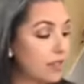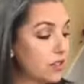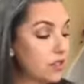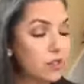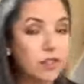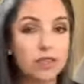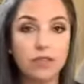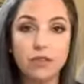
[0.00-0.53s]

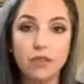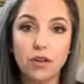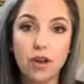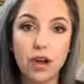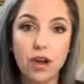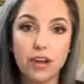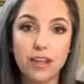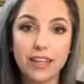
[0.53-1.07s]
Certainly for
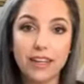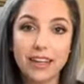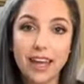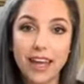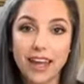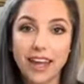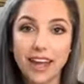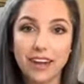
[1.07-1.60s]
our
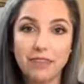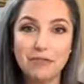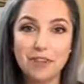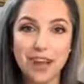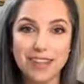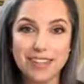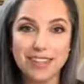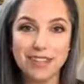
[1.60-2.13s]
canine
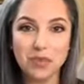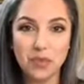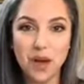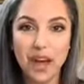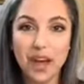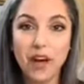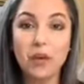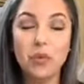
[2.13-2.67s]
friends as well,